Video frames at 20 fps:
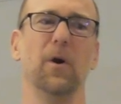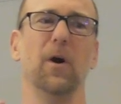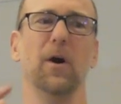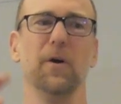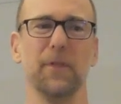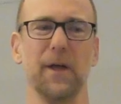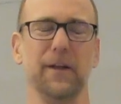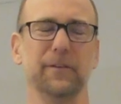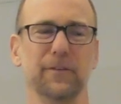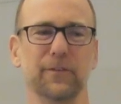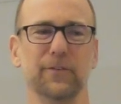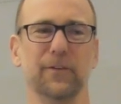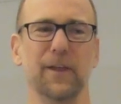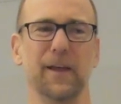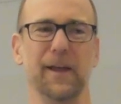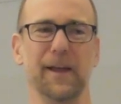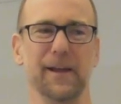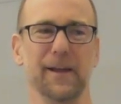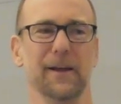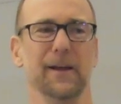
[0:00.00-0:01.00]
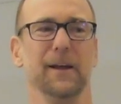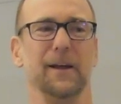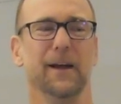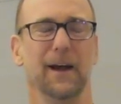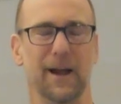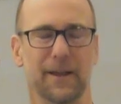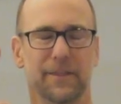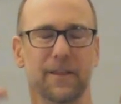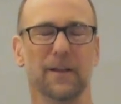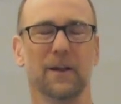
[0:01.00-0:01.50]
all that to say,
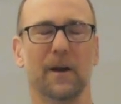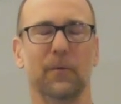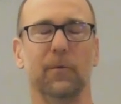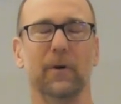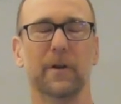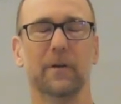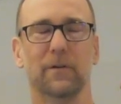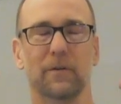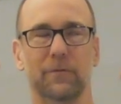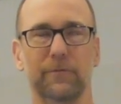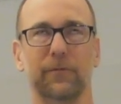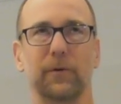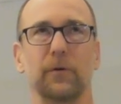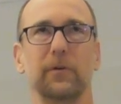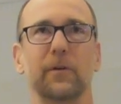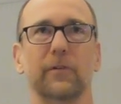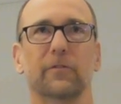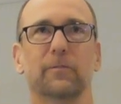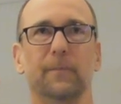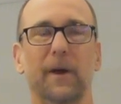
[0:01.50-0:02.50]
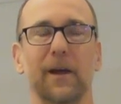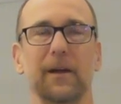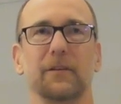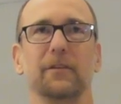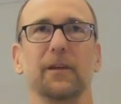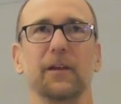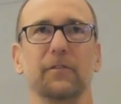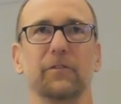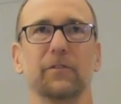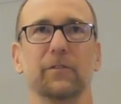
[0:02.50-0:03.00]
I think I wanted to focus my
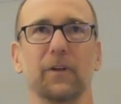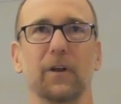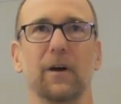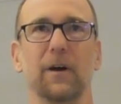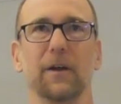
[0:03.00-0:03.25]
attention